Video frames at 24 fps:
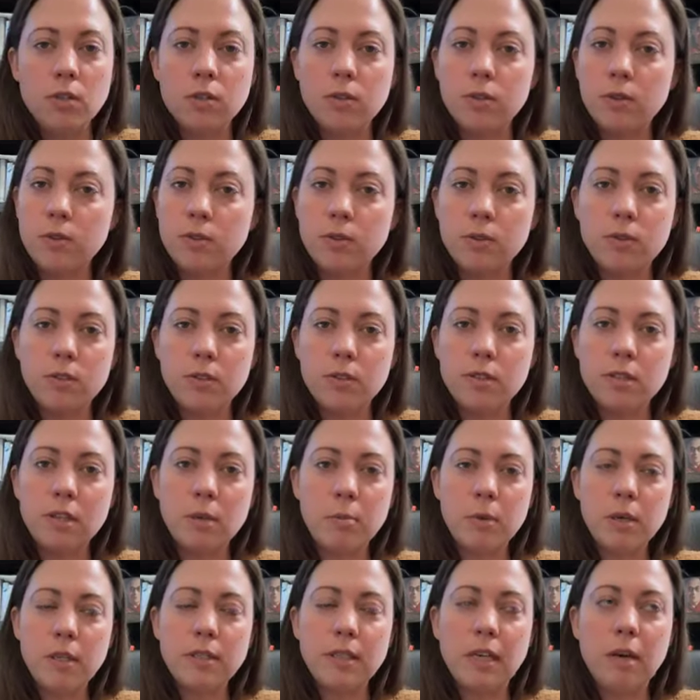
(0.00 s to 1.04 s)
So those are just
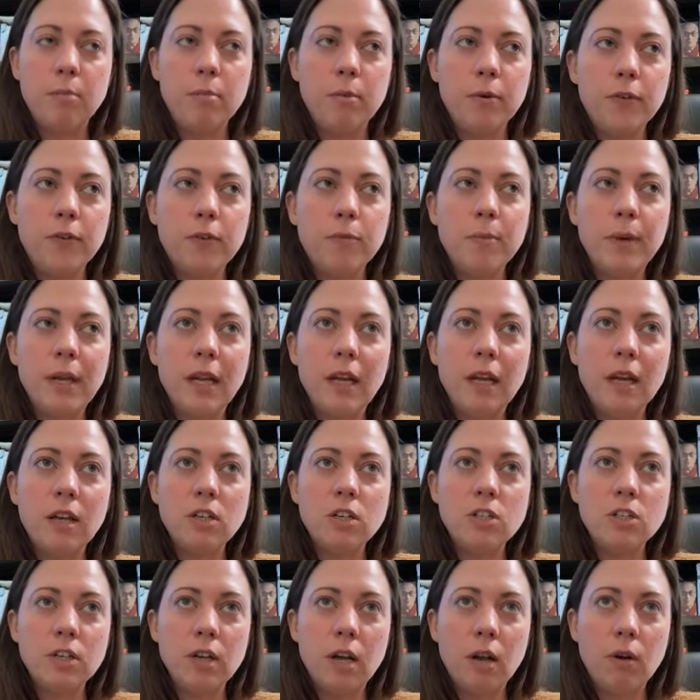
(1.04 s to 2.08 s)
some examples. But
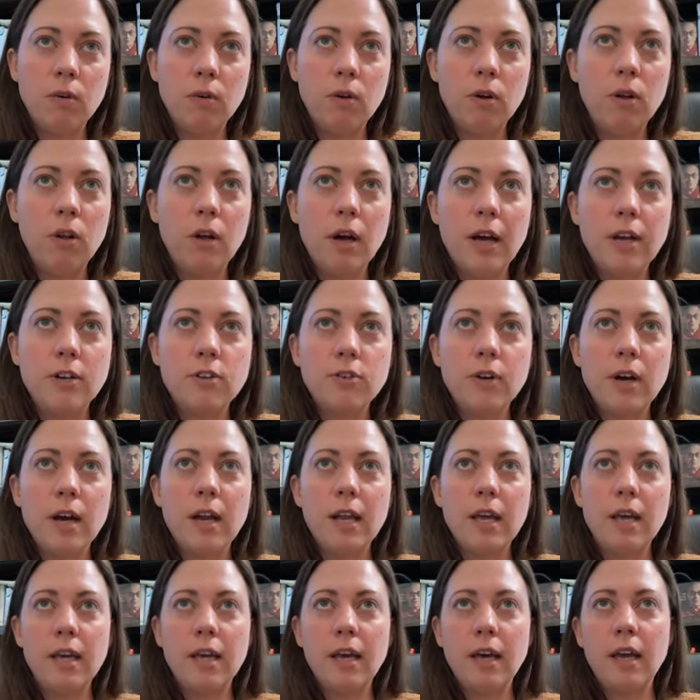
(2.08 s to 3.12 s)
in general, I try
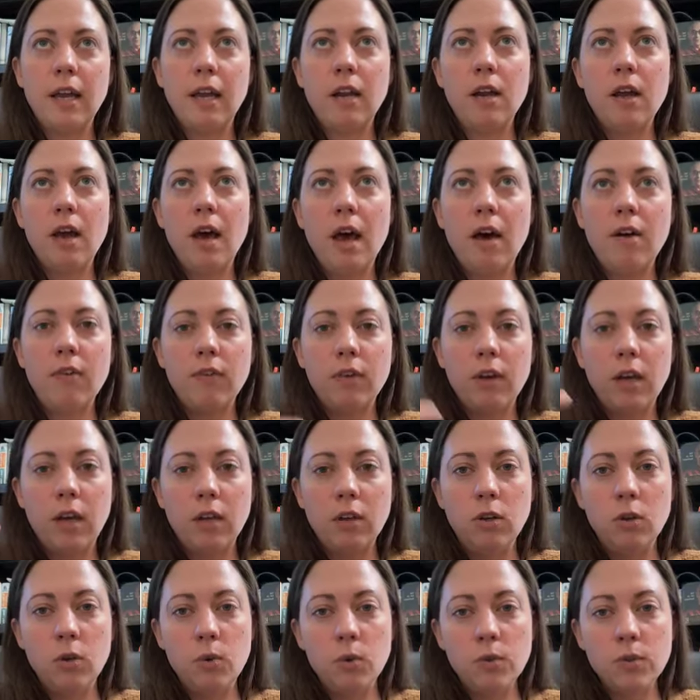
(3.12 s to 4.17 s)
to, again, have a
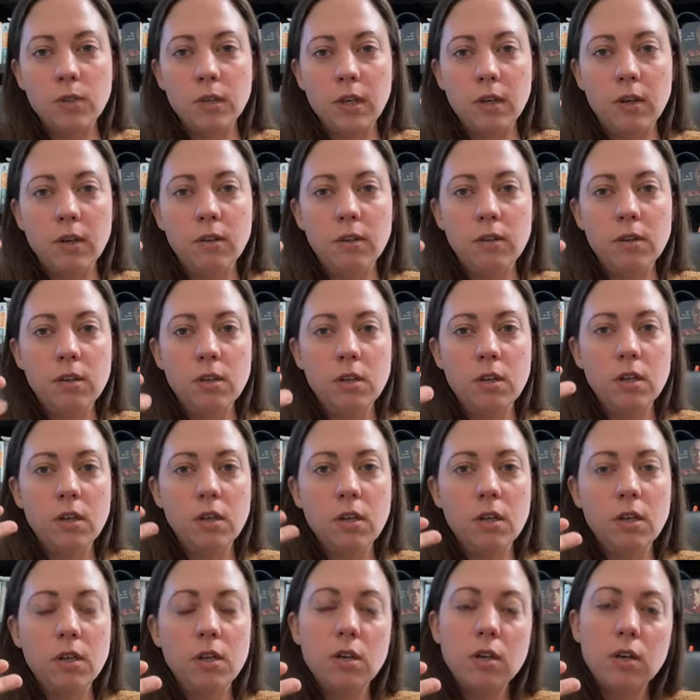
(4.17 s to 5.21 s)
new skill,
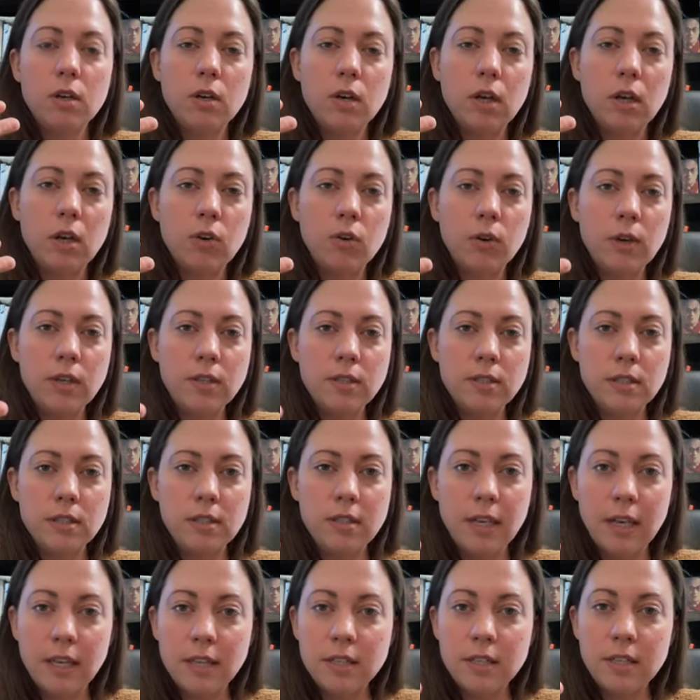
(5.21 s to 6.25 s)
increased
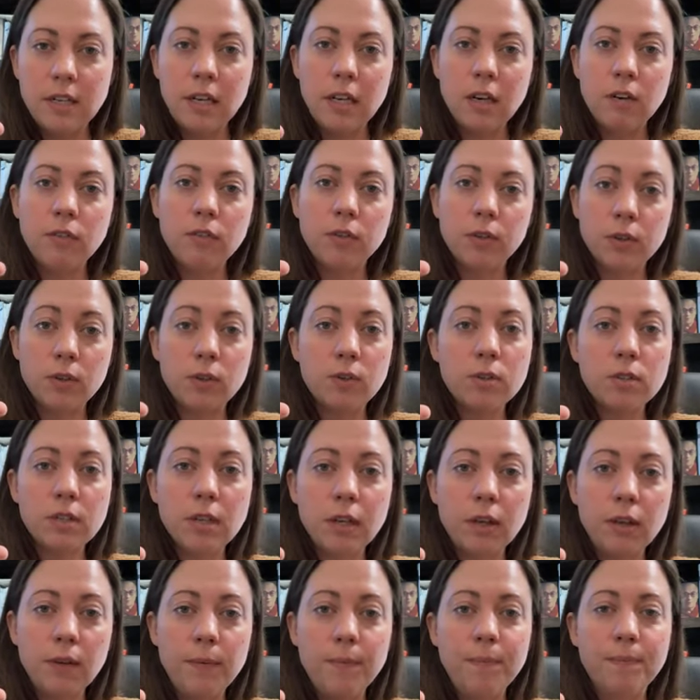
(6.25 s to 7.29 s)
intensity of learned
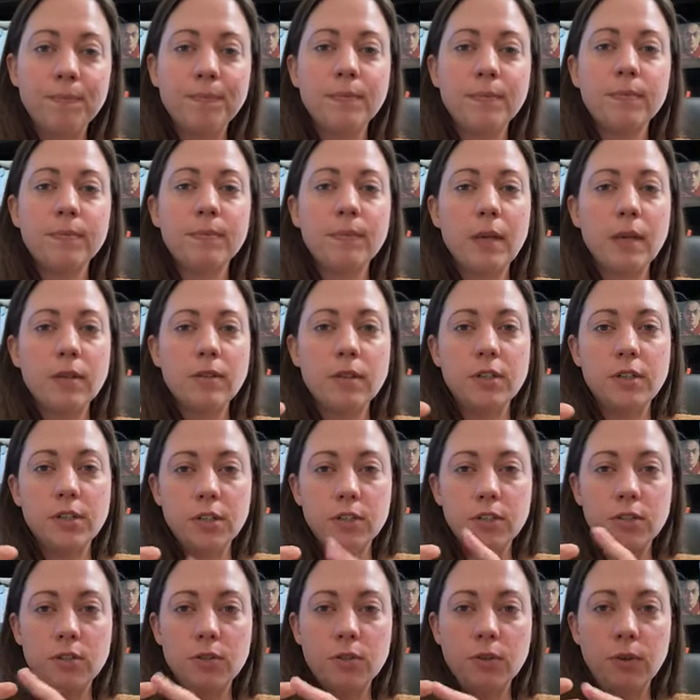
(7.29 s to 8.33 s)
skill, such
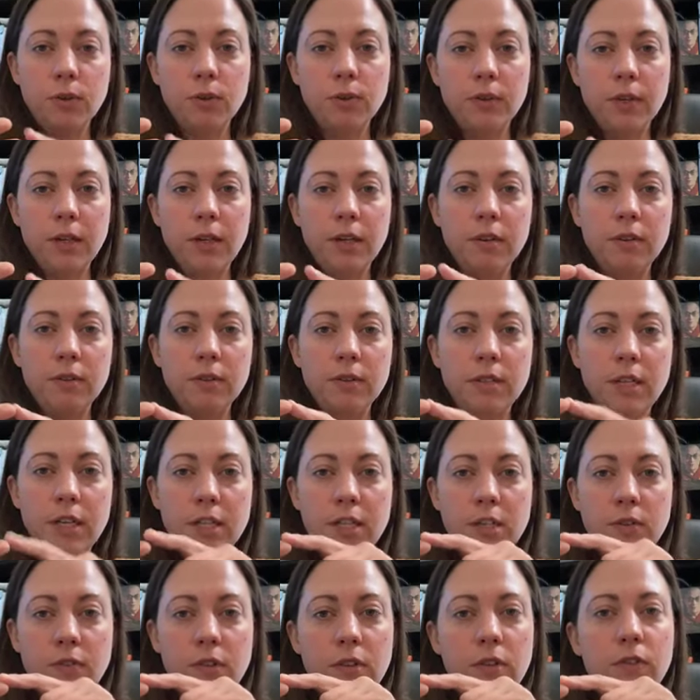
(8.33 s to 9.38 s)
as shoulder in,
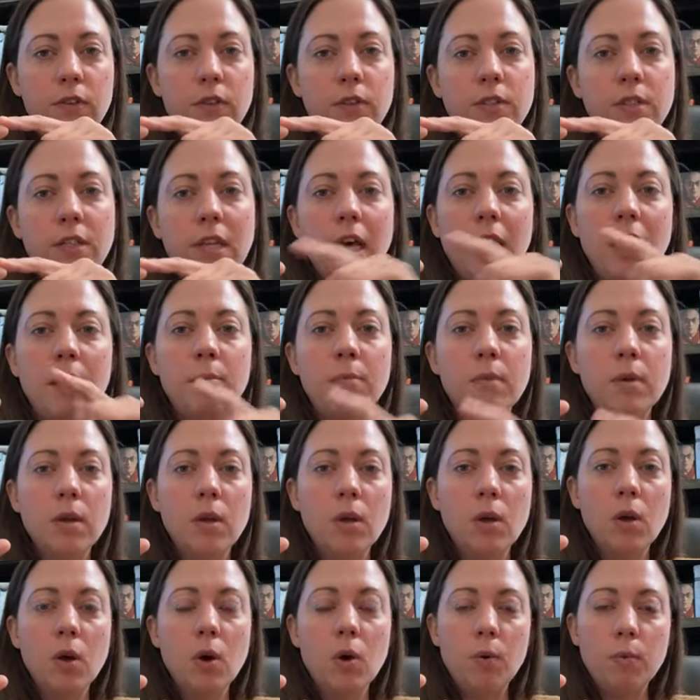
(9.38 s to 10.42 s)
teaching for the first time,
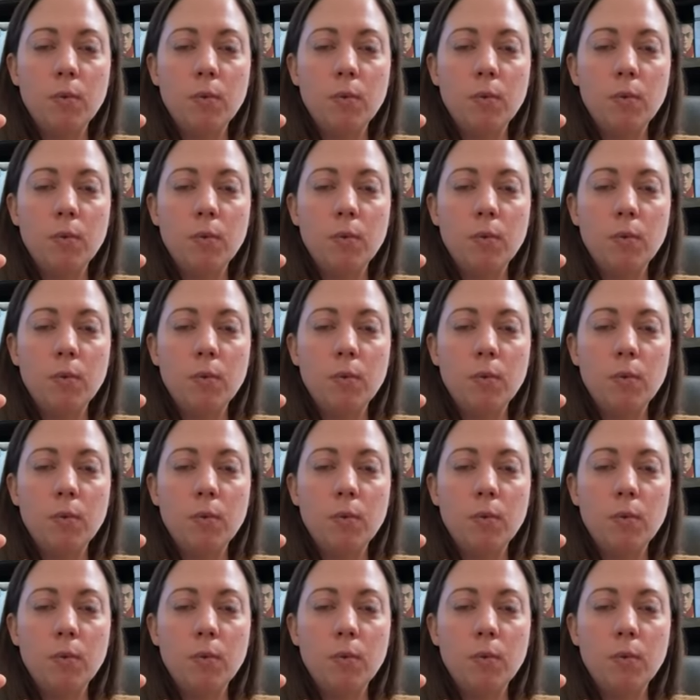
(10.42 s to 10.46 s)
